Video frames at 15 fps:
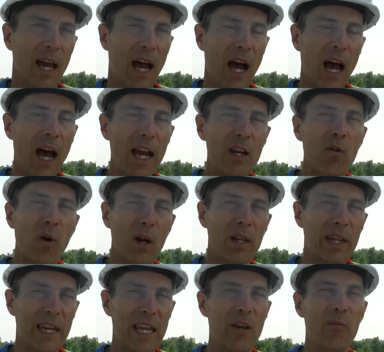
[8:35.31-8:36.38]
high
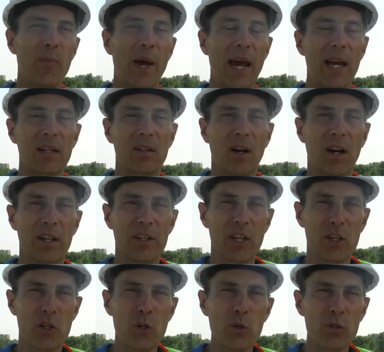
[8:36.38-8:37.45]
quality impact on the
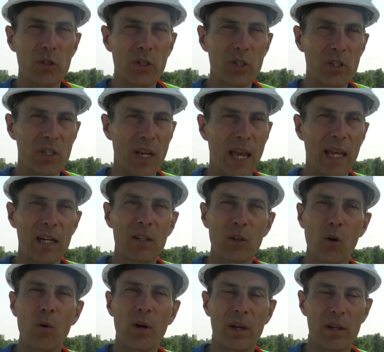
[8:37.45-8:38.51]
users and a
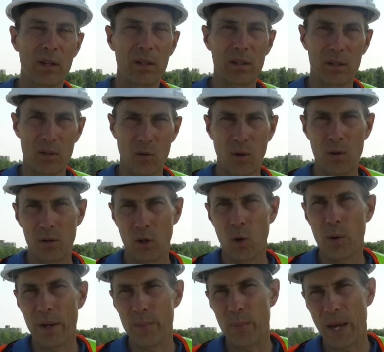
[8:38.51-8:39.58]

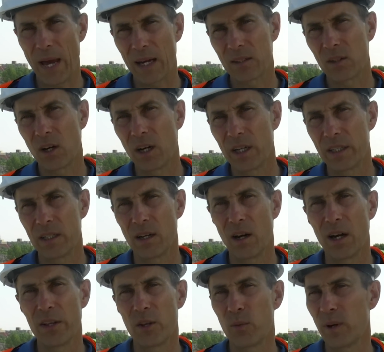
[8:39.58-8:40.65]
low impact on
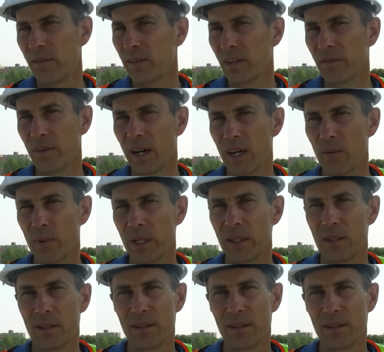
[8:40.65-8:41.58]
the river environment.